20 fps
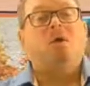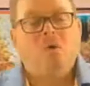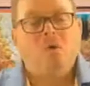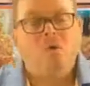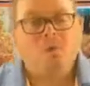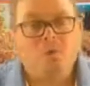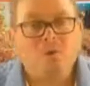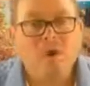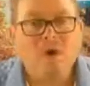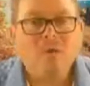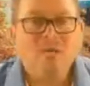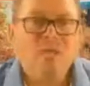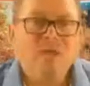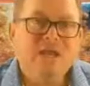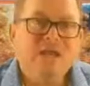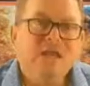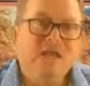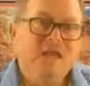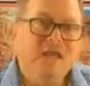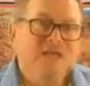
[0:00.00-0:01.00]
What we
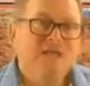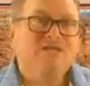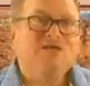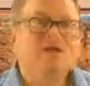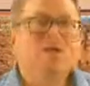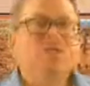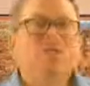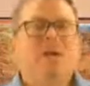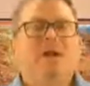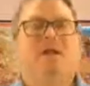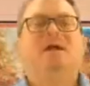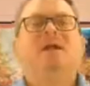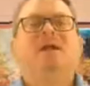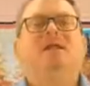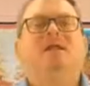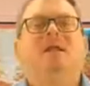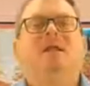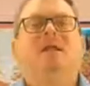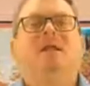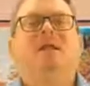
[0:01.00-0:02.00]
need to
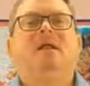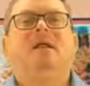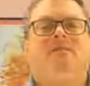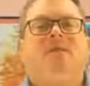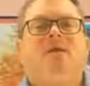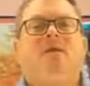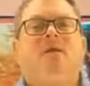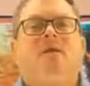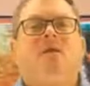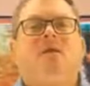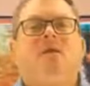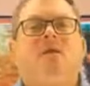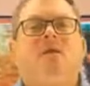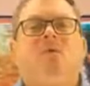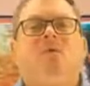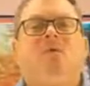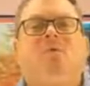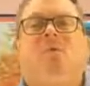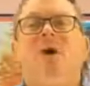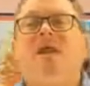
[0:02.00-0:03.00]
recognize,
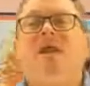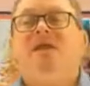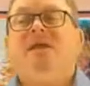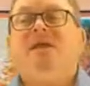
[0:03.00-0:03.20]
what is